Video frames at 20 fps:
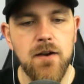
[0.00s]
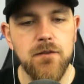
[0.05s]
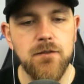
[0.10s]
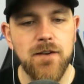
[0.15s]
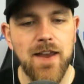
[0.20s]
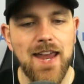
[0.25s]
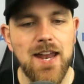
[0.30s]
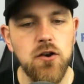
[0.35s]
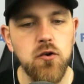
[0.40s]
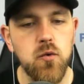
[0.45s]

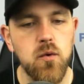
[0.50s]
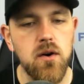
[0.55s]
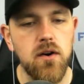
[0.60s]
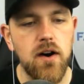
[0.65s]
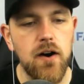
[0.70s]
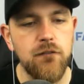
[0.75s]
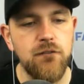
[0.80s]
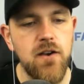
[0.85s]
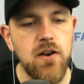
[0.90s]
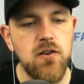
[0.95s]

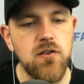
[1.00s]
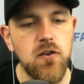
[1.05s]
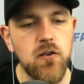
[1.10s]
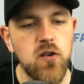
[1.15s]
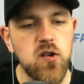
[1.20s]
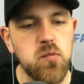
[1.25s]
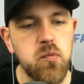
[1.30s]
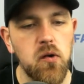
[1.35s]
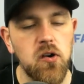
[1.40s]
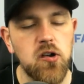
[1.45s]
FanDuel, official
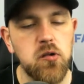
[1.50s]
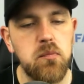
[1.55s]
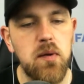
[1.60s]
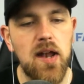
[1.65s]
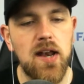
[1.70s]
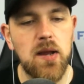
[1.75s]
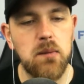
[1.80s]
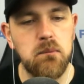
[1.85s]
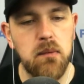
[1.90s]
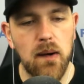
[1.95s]
sports
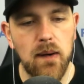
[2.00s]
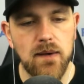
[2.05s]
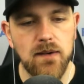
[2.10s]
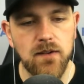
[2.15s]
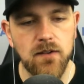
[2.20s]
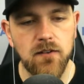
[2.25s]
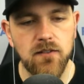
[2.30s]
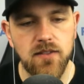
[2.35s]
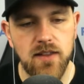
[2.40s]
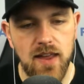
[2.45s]
betting
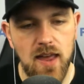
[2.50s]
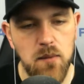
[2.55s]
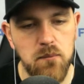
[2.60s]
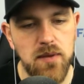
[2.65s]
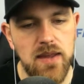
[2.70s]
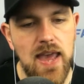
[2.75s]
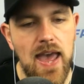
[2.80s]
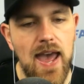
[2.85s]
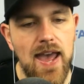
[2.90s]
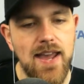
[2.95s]
partner of the
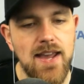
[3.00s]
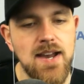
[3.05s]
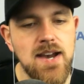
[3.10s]
NBA.